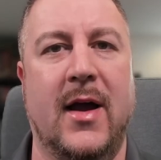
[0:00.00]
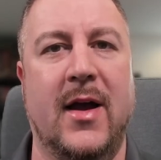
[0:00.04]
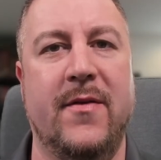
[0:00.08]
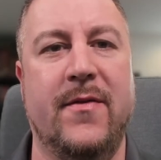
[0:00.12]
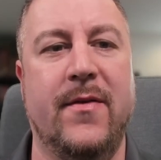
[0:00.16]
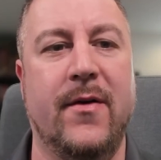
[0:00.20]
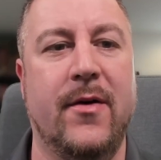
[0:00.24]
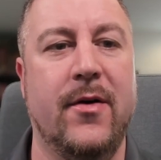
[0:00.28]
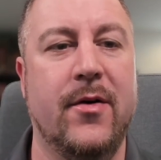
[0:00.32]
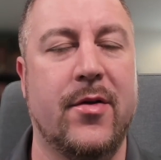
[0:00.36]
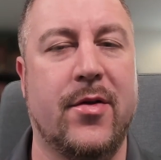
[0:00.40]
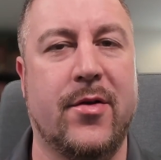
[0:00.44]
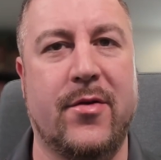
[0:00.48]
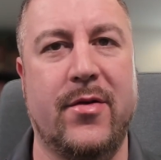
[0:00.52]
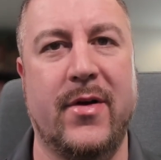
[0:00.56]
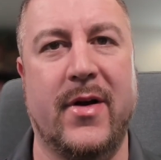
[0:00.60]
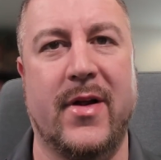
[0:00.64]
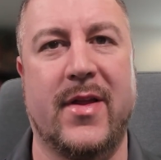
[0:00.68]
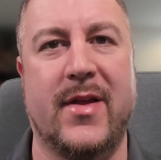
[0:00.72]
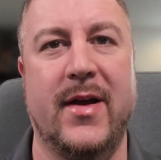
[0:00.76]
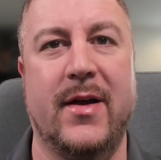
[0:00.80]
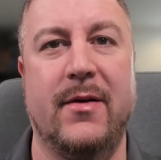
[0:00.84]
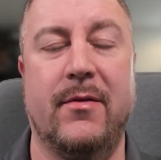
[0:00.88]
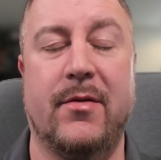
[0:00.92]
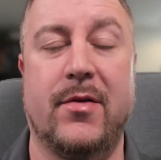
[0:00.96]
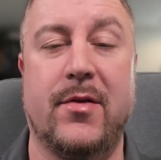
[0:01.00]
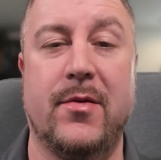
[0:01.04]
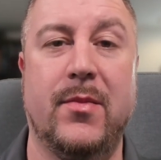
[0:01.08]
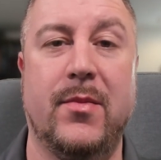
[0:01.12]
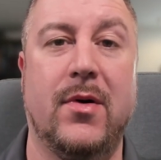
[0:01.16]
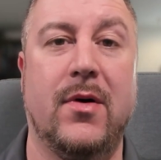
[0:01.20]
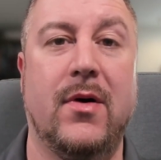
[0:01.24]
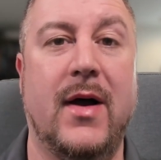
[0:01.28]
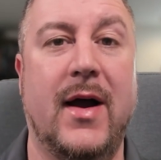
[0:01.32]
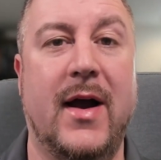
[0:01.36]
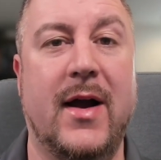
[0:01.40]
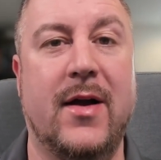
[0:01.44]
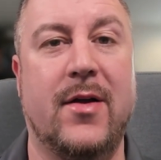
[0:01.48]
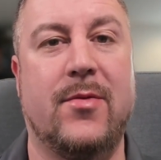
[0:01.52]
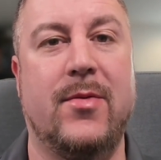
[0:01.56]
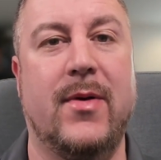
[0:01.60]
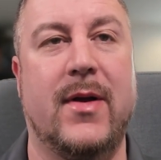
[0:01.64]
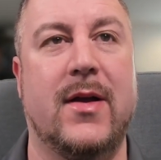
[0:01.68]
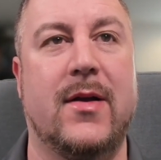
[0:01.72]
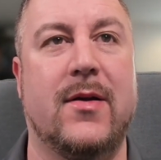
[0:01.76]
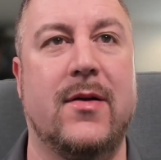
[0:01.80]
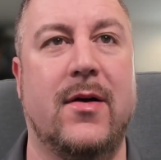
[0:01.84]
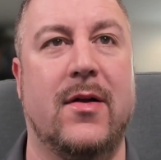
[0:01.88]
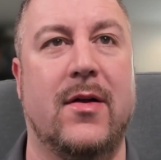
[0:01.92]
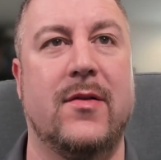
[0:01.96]
Hey folks, Chris here with some more
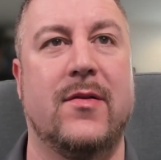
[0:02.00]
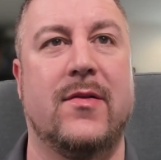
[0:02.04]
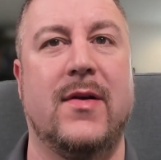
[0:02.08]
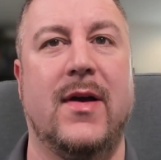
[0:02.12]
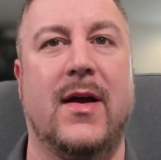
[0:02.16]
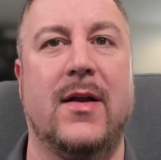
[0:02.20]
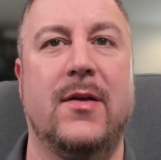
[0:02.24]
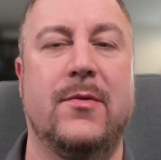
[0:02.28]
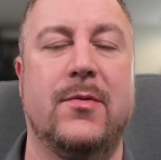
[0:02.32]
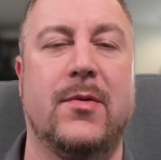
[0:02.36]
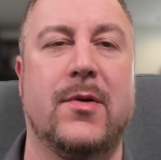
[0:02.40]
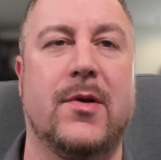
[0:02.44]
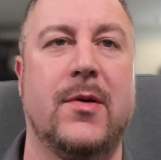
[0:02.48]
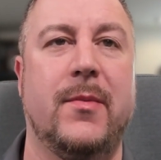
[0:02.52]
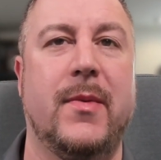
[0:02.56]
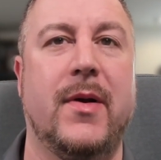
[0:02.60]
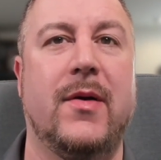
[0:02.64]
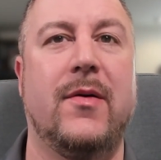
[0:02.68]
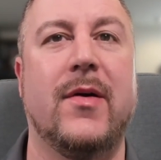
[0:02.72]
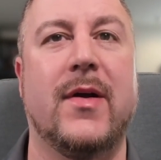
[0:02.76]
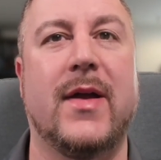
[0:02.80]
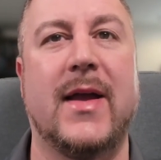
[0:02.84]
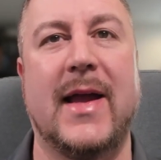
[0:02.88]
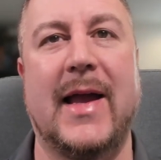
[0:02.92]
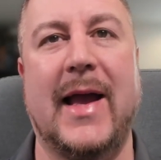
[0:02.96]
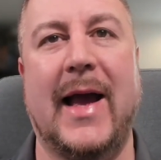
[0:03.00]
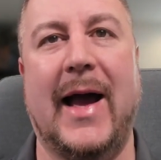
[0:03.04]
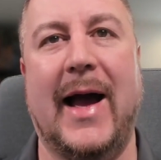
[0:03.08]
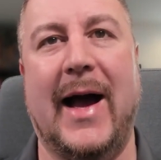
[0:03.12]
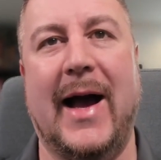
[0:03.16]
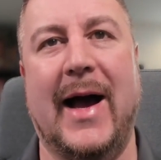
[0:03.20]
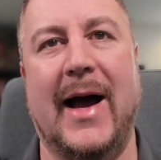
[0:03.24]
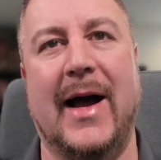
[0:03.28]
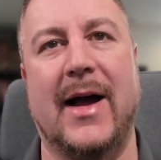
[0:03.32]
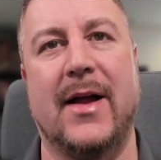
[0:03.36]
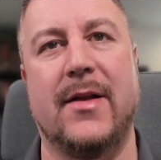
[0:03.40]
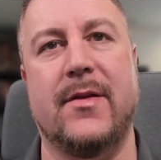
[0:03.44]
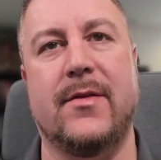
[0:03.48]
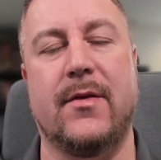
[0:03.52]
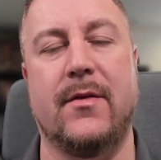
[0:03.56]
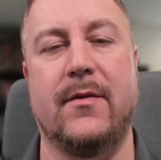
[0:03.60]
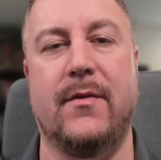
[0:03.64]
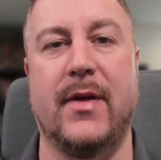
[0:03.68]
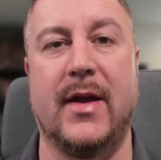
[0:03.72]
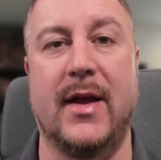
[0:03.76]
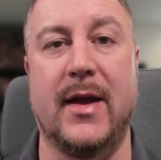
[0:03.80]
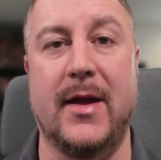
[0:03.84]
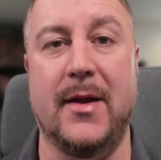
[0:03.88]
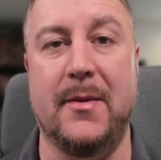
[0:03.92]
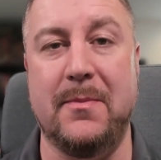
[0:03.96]
X-Wing content. We're going to be looking at
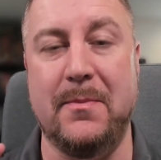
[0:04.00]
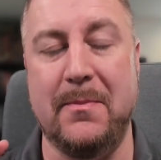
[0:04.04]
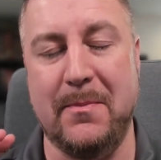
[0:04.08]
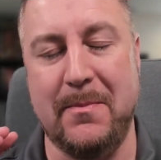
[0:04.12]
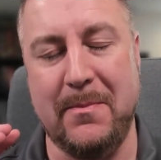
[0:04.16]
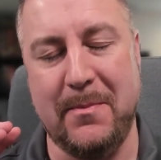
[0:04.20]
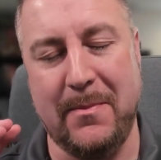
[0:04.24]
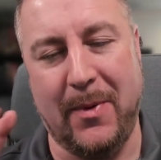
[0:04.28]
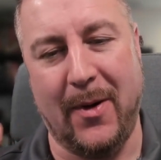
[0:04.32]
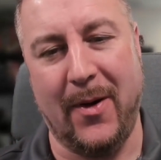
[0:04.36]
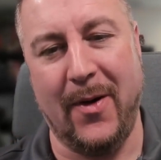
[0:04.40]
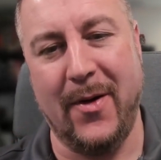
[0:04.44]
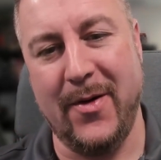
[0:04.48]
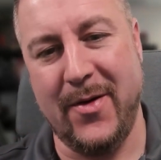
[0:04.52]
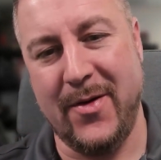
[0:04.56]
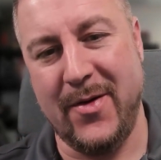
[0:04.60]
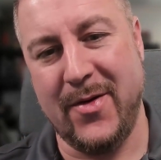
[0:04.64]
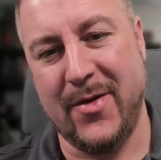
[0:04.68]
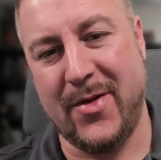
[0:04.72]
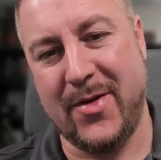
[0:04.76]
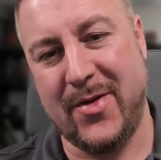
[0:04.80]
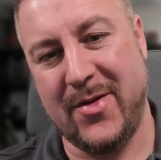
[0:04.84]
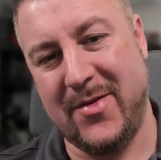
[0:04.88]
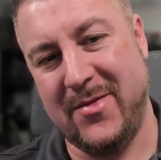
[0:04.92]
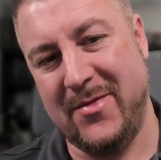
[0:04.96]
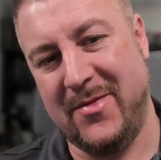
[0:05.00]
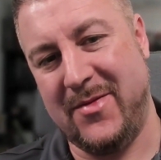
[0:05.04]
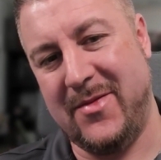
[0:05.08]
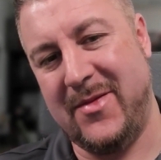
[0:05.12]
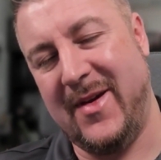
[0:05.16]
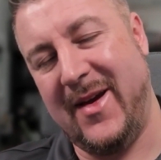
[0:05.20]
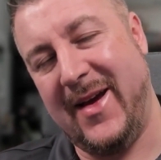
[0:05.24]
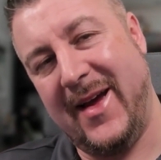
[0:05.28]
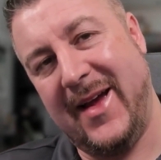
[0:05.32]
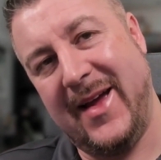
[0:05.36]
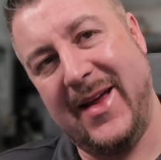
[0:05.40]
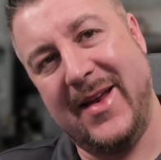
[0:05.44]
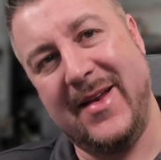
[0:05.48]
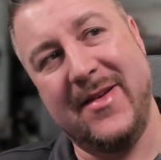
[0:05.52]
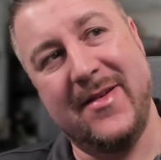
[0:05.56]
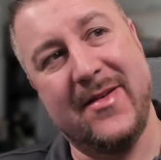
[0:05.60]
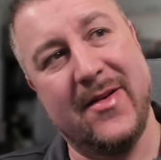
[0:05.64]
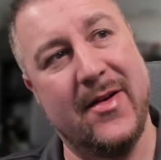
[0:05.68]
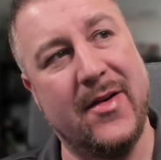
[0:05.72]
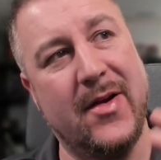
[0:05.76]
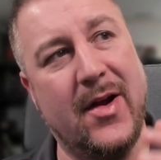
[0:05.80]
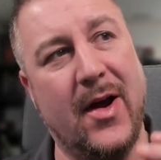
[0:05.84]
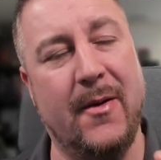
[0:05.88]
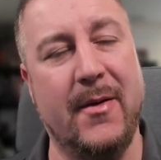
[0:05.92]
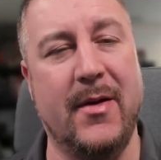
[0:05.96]
the points
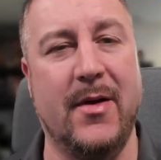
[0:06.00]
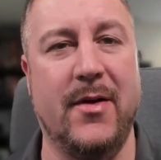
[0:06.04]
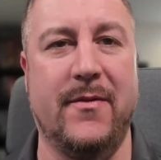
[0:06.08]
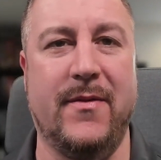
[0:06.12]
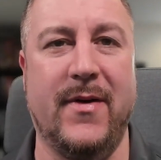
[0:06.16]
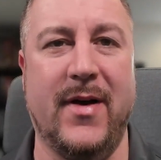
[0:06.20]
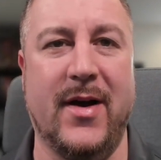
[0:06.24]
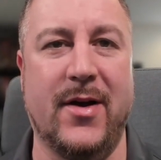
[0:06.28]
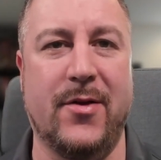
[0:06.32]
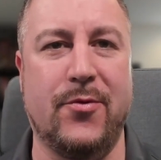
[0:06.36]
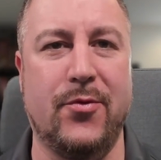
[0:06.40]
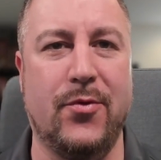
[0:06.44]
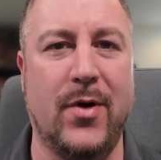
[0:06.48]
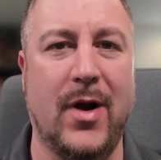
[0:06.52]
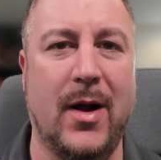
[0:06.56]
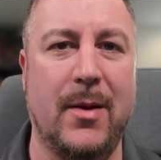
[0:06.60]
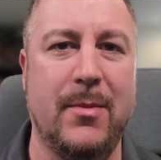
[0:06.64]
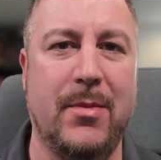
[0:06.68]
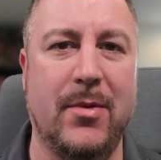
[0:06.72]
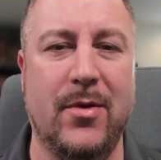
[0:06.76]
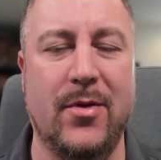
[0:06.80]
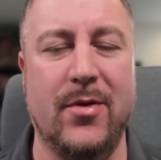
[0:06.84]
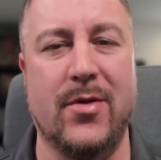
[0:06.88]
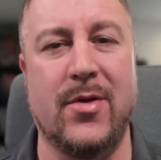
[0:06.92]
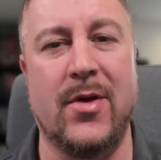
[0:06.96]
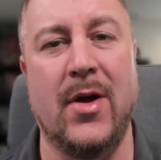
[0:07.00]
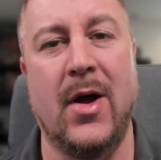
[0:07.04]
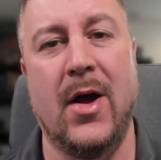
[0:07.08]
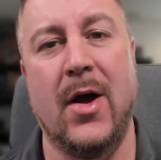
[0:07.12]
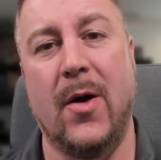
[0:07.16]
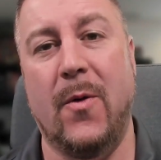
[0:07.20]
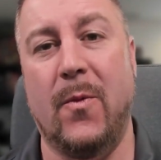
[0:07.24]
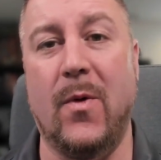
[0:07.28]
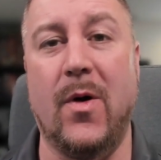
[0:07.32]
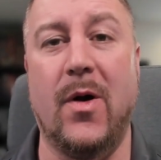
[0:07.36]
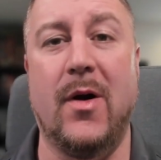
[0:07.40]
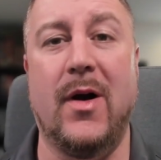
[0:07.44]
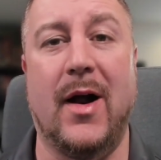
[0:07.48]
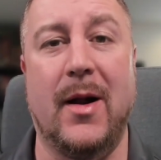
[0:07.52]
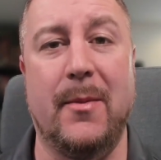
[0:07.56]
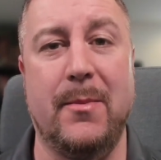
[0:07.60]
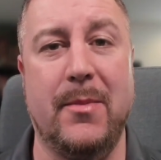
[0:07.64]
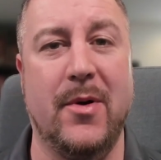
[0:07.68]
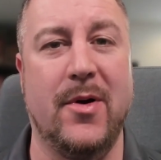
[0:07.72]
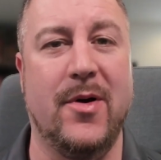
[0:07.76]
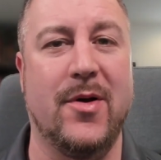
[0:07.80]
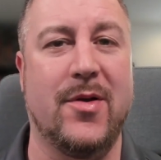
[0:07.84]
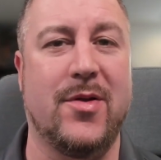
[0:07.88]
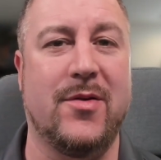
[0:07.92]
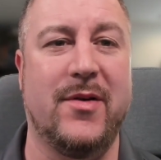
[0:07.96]
change and how it affects rebels, where I
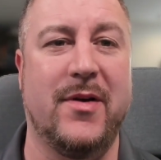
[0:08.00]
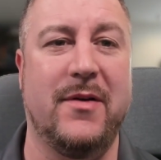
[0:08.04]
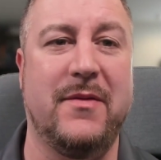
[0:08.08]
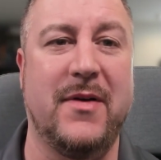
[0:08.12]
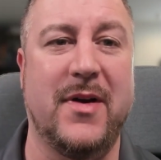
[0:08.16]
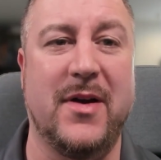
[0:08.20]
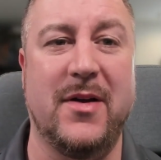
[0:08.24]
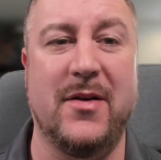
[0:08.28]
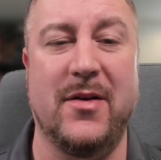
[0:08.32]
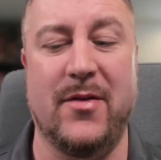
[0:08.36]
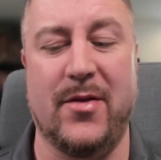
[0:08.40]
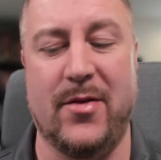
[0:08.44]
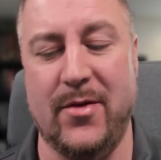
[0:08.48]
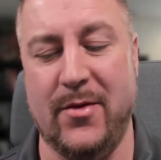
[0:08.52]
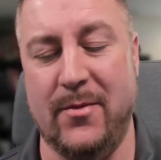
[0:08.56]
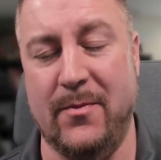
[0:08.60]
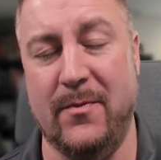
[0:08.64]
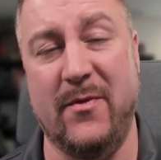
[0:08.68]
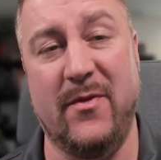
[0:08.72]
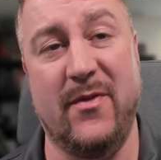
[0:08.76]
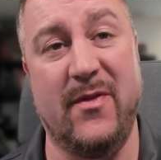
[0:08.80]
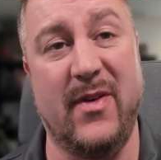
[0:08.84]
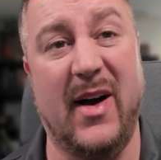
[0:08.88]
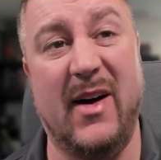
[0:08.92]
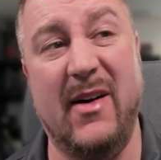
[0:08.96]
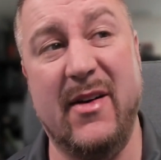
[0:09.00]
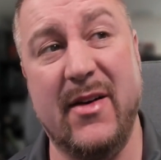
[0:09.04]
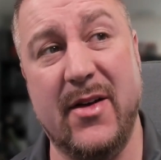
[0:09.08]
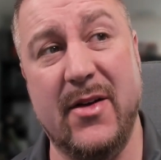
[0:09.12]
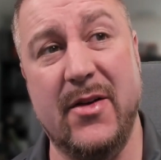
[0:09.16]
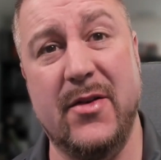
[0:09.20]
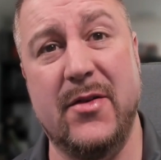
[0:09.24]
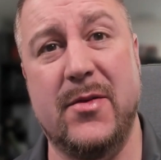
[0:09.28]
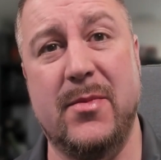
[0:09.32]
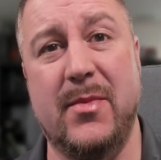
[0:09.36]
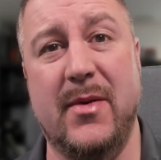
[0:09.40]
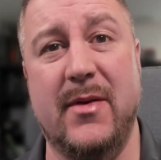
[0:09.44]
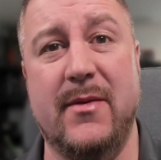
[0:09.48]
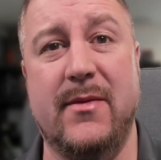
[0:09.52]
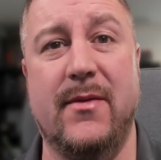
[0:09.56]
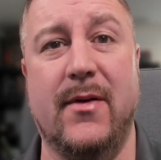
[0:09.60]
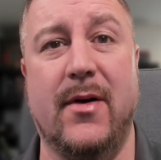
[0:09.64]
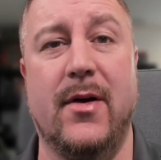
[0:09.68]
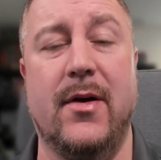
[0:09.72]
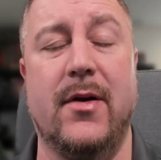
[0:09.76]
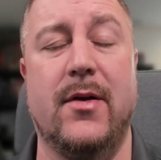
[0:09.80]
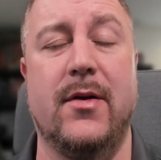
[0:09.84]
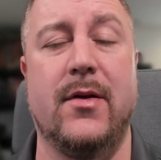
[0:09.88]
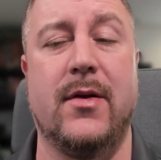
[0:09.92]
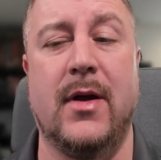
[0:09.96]
personally think there's some value to be
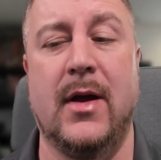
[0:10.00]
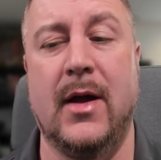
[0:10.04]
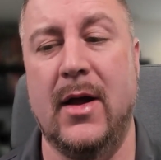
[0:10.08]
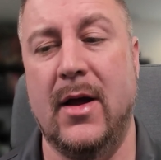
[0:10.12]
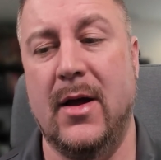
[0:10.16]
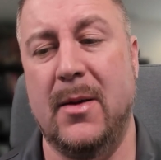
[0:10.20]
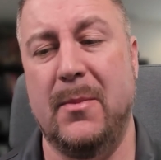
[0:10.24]
found.